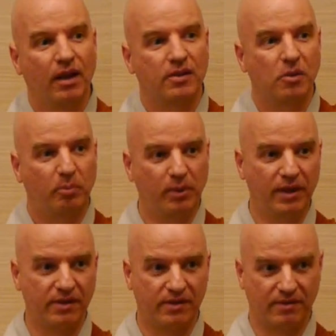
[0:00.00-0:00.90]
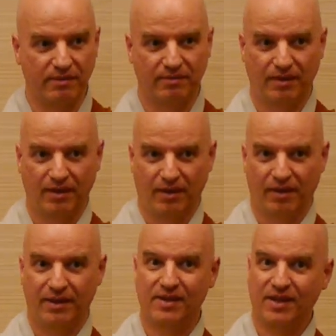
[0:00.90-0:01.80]
So please
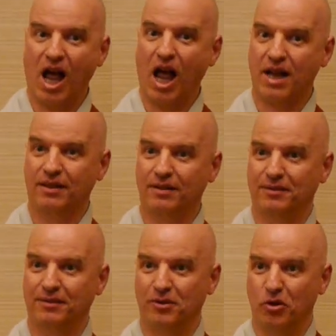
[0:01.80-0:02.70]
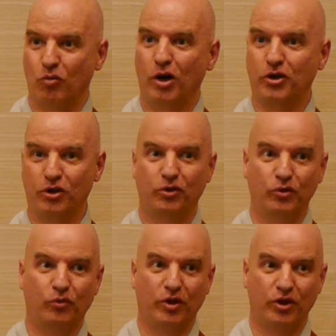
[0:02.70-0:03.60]
decide what you
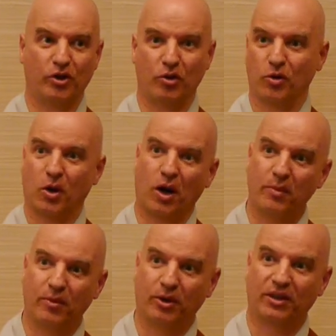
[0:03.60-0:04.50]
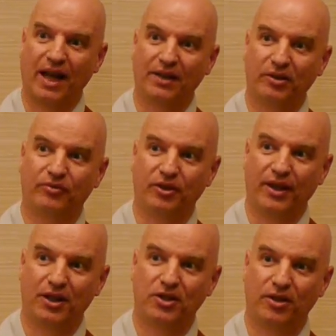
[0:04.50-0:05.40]
do with your own karma, what kind of
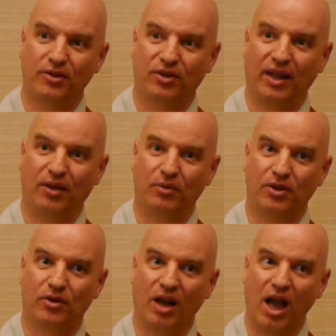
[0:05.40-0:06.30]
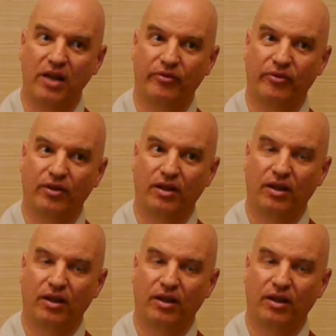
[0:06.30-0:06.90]
direction you take with your life,